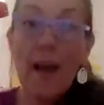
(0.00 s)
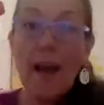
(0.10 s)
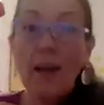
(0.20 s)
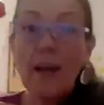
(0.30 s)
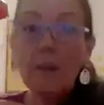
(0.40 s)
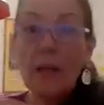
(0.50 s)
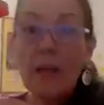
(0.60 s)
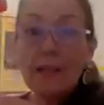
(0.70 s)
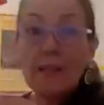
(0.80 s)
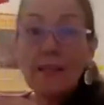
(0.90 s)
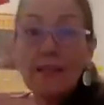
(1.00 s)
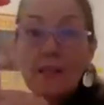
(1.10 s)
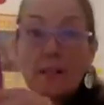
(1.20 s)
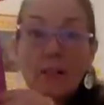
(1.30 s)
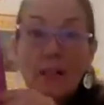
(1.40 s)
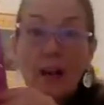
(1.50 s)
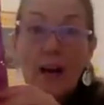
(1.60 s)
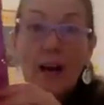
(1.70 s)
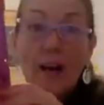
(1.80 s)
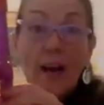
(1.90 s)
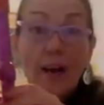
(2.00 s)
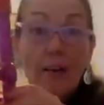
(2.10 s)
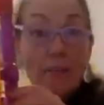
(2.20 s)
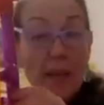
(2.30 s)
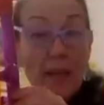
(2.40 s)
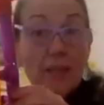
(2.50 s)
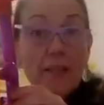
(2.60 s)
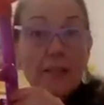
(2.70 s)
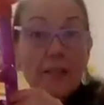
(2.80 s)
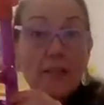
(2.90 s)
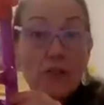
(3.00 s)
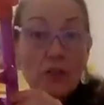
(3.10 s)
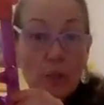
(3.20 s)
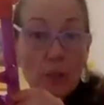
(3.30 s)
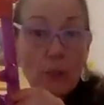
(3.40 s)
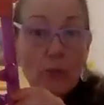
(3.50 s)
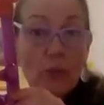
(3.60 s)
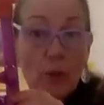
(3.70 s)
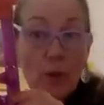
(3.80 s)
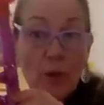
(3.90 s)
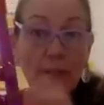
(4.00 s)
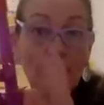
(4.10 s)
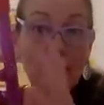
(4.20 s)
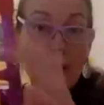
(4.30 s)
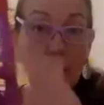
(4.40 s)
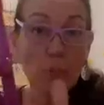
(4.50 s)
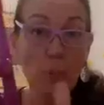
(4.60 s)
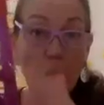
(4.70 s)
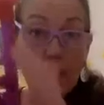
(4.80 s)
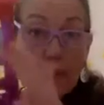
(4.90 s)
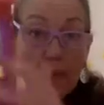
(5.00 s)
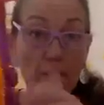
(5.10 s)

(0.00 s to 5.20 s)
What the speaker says: And I made this little guy out of basically two toys. This one,